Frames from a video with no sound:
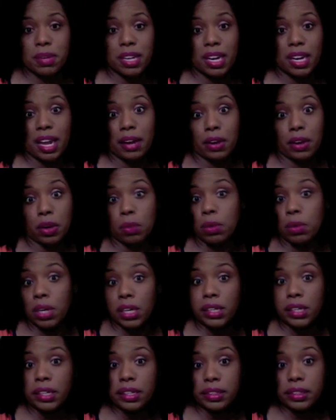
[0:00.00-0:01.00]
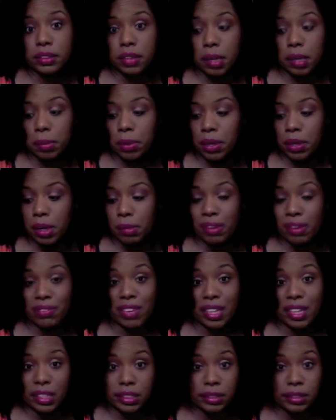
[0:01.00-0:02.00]
that I know where it is, so I put it on my
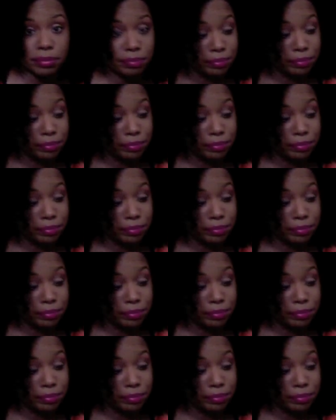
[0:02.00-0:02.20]
face.